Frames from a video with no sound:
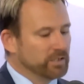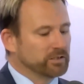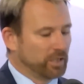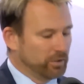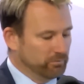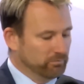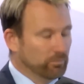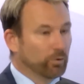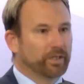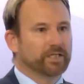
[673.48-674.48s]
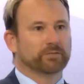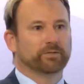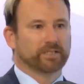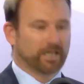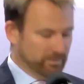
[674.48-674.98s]
So more needs to
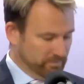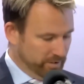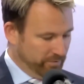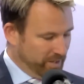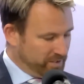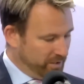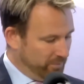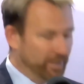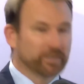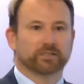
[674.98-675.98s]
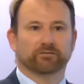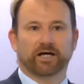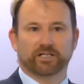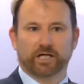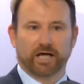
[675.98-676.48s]
be done in raising awareness of
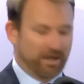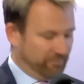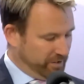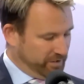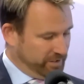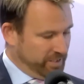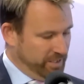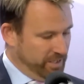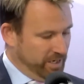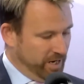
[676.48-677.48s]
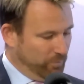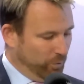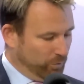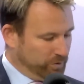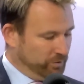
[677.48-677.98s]
aged care advocacy, and
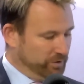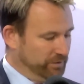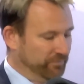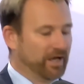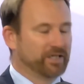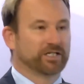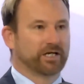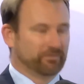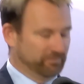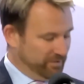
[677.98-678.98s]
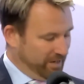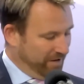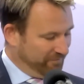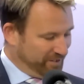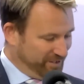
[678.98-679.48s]
more resources for aged care
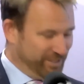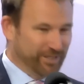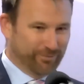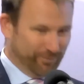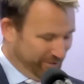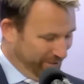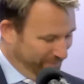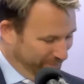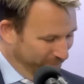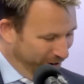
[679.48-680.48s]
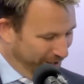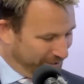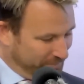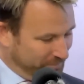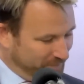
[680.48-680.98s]
advocacy are also required.